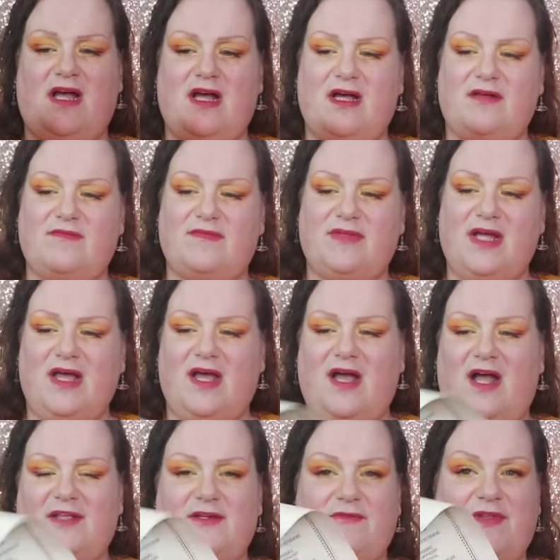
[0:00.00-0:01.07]
I
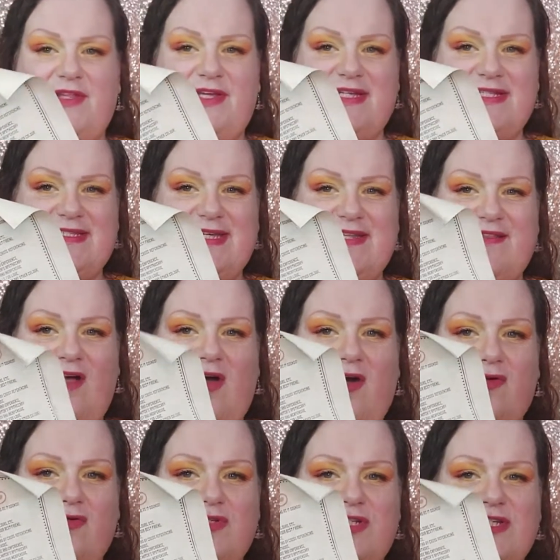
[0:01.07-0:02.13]
don't know whether you can see the
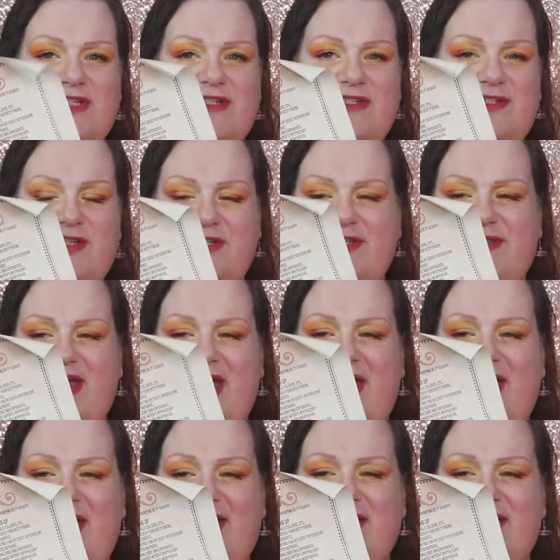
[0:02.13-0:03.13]
hole just there.